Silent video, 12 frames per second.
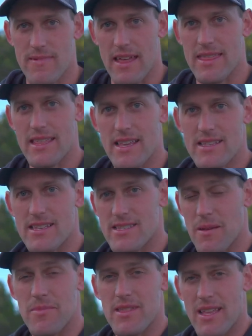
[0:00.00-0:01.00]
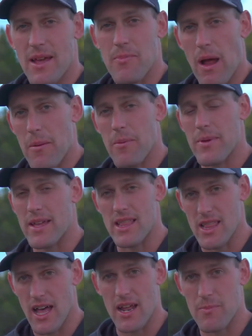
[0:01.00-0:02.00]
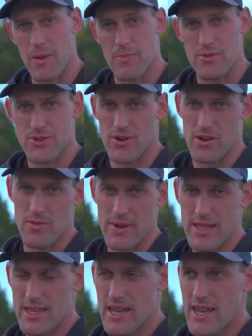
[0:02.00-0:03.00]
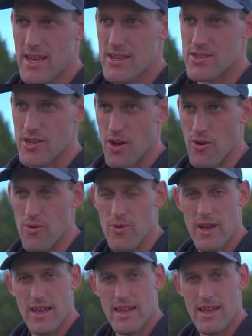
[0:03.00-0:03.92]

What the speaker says: I think this is something that probably a lot of people struggle with. So